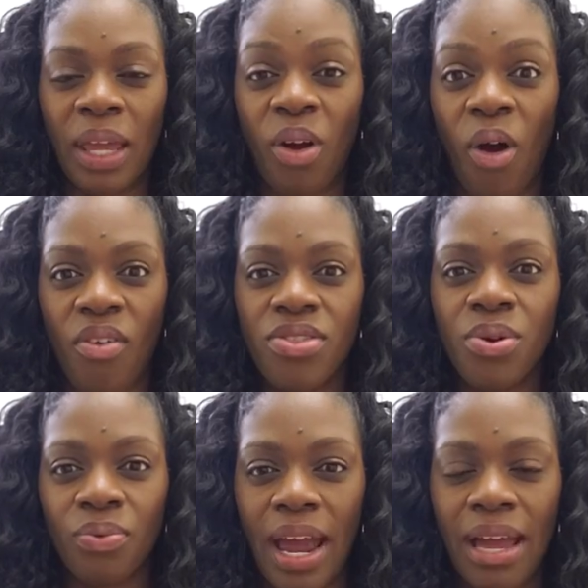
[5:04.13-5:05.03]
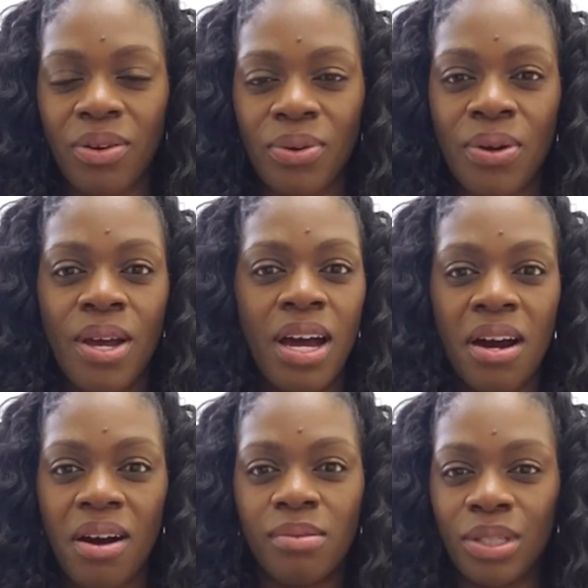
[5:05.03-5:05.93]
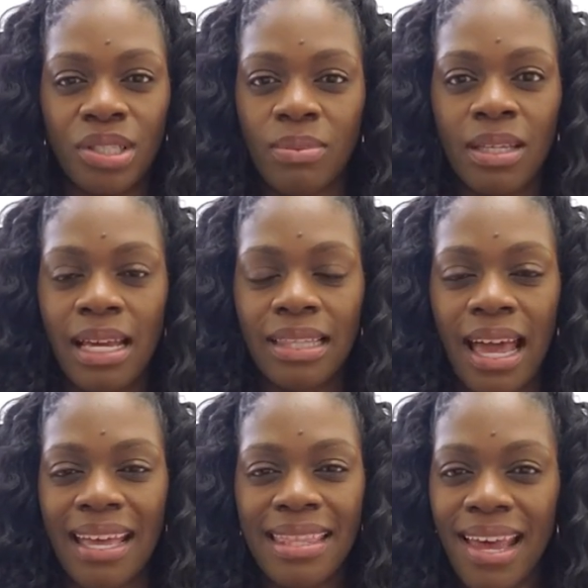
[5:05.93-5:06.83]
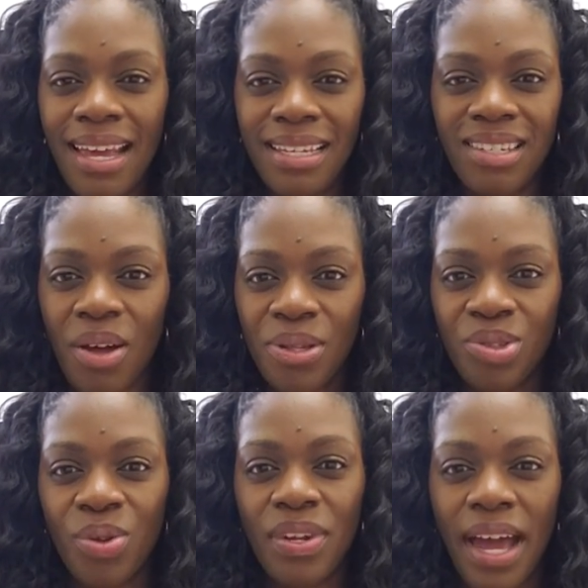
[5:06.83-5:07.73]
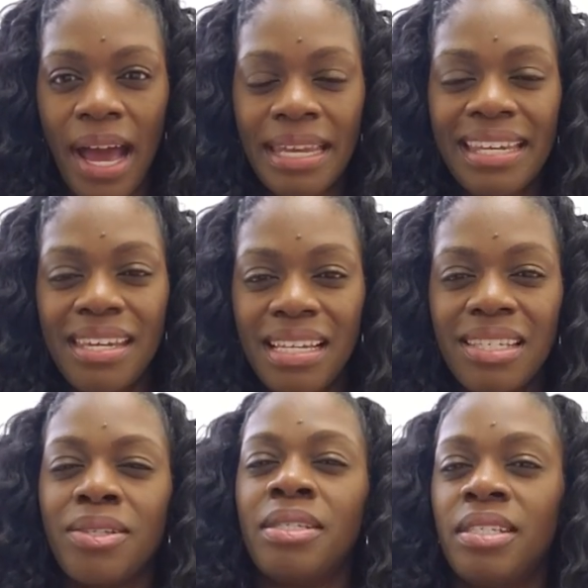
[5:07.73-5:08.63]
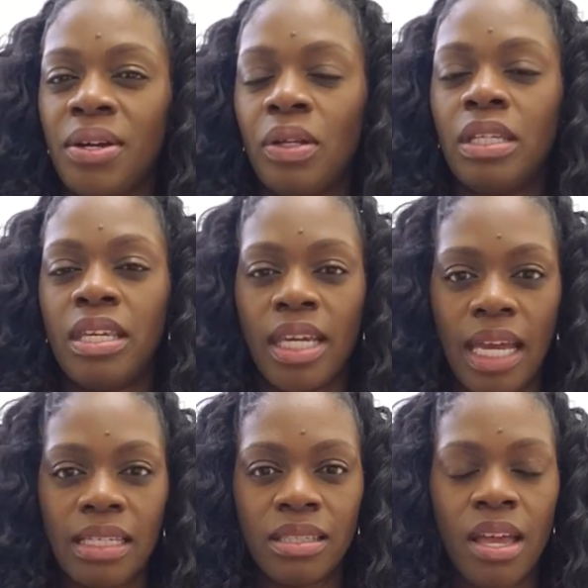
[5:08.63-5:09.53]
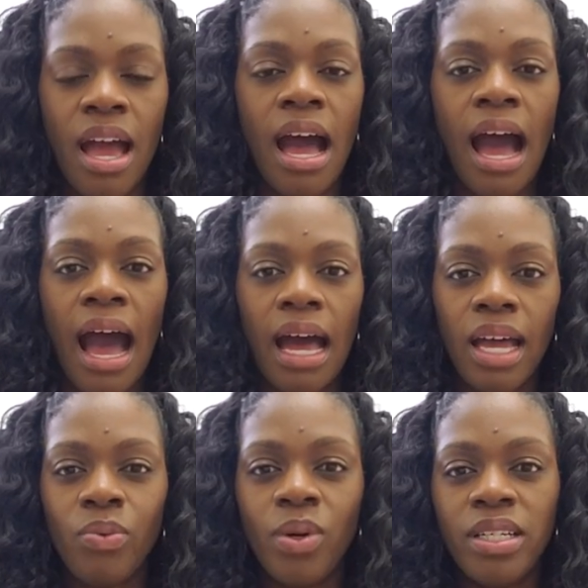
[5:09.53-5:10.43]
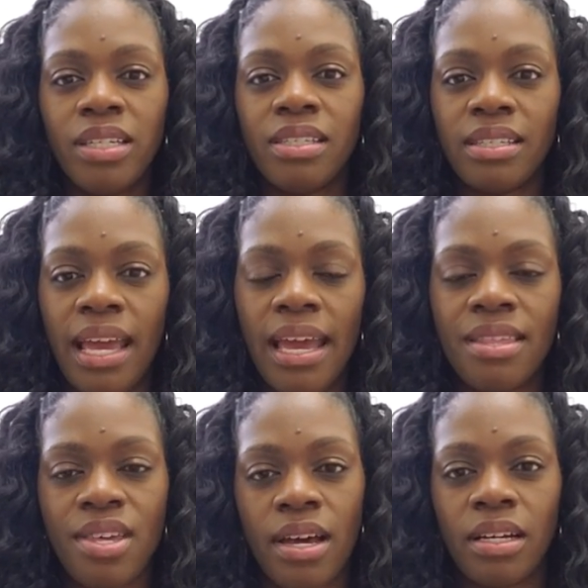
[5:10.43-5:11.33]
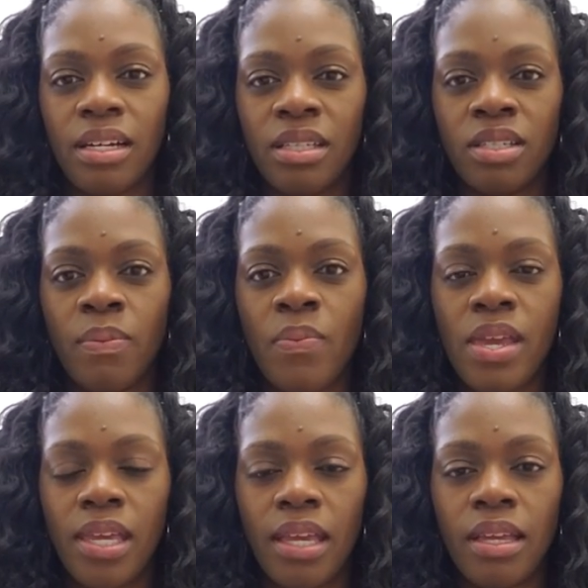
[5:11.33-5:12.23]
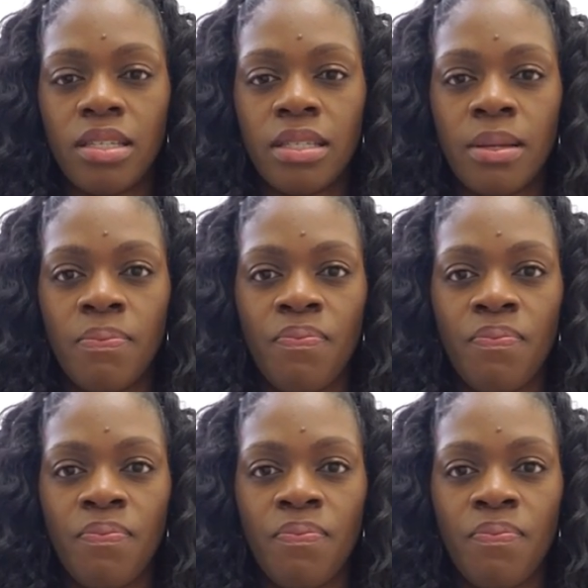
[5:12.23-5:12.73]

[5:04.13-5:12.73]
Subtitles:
like off the rack, or something like that. And that is also not necessarily the case. I wouldn't say that custom is